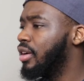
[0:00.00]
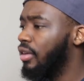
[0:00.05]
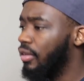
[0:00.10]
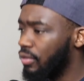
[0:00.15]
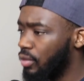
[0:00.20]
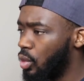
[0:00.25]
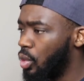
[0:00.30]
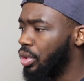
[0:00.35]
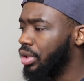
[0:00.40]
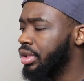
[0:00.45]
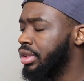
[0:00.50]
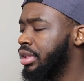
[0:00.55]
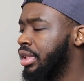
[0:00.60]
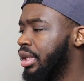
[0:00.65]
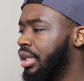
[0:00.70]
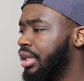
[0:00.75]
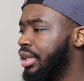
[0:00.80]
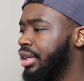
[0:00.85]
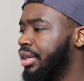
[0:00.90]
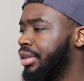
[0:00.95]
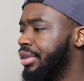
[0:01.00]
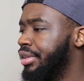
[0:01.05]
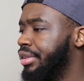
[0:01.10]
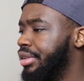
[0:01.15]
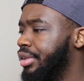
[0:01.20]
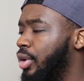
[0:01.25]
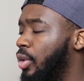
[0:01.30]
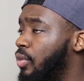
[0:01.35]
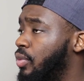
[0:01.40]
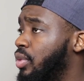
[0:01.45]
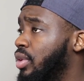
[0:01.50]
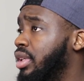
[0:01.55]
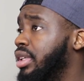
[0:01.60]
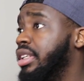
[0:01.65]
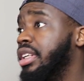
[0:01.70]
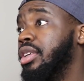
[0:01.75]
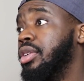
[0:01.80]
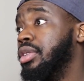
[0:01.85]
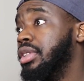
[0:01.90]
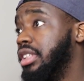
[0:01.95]
Of course. Hopefully
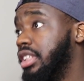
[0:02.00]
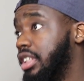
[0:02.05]
they don't